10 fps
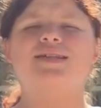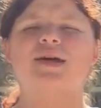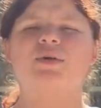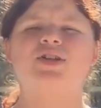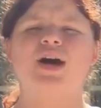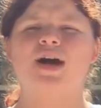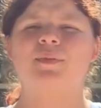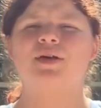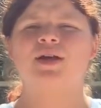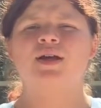
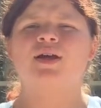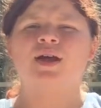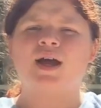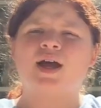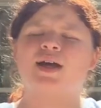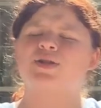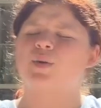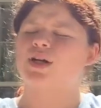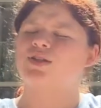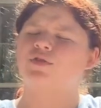summertime, hence
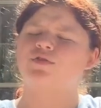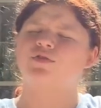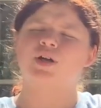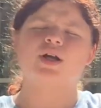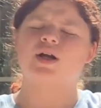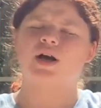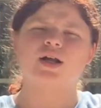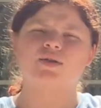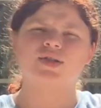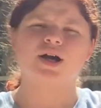why it's so freaking hot
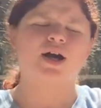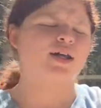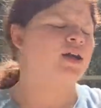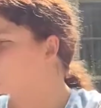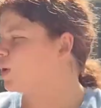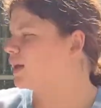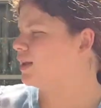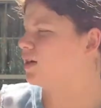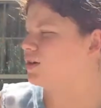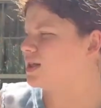outside. Quick
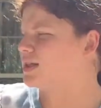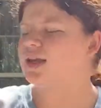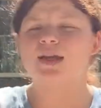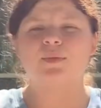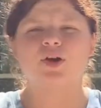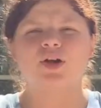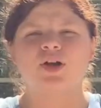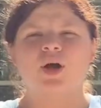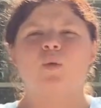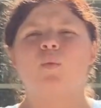little disclaimer.
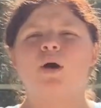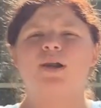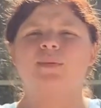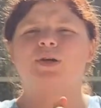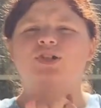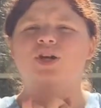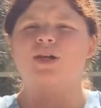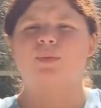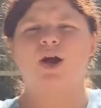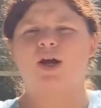One, I'm not
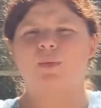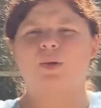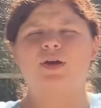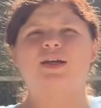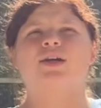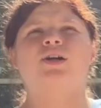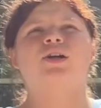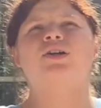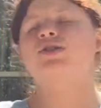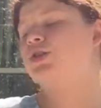trying to brag about my
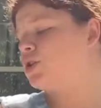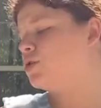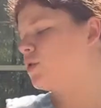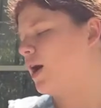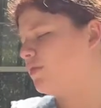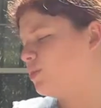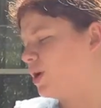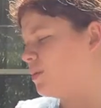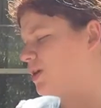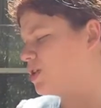gear. Two, I've
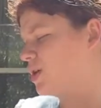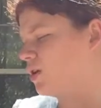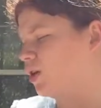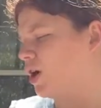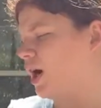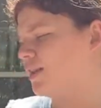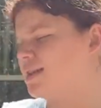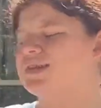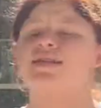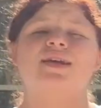pretty much either gotten
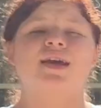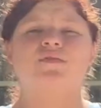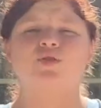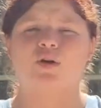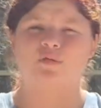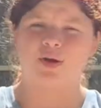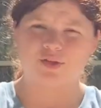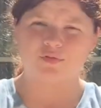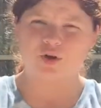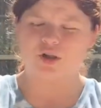these as a gift or I've
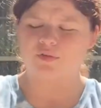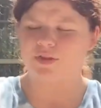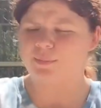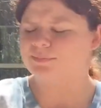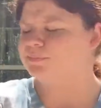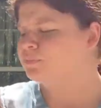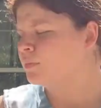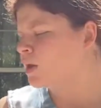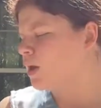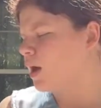paid for all of them.
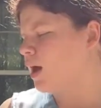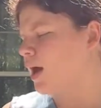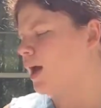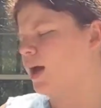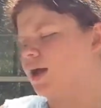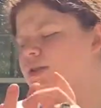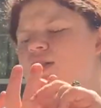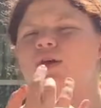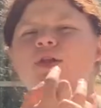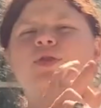
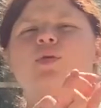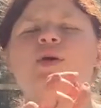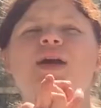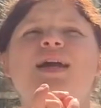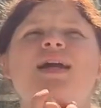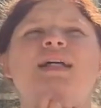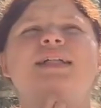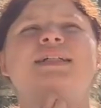And three,